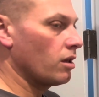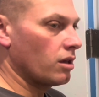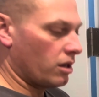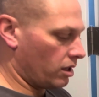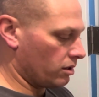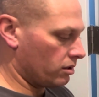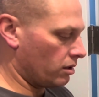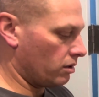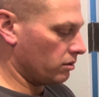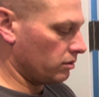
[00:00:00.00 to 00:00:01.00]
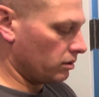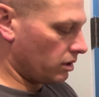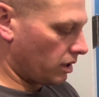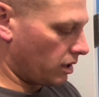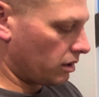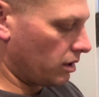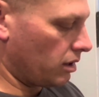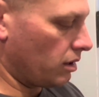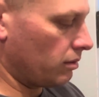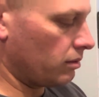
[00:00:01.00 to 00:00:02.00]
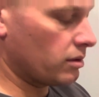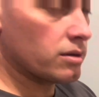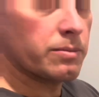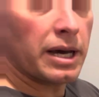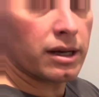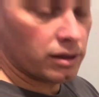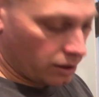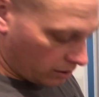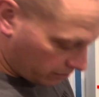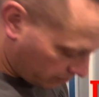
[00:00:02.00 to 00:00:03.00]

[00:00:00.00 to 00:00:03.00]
Okay, so I got the spackling.